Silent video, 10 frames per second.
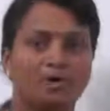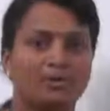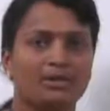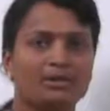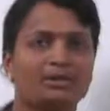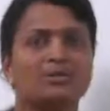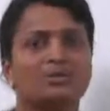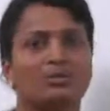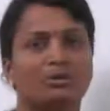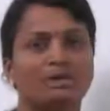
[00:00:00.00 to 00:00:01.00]
the operations
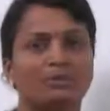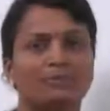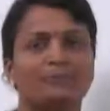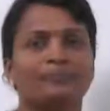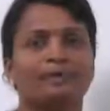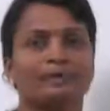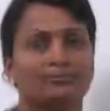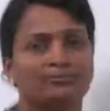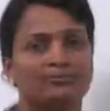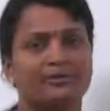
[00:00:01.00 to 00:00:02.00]
only
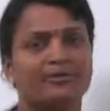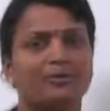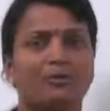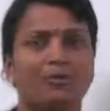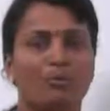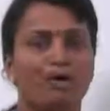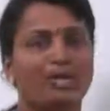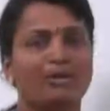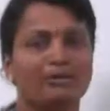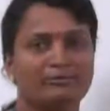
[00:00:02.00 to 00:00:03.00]
from
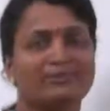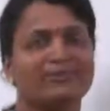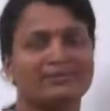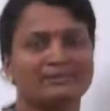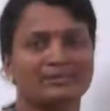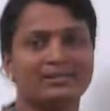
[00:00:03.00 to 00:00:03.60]
one end of the list.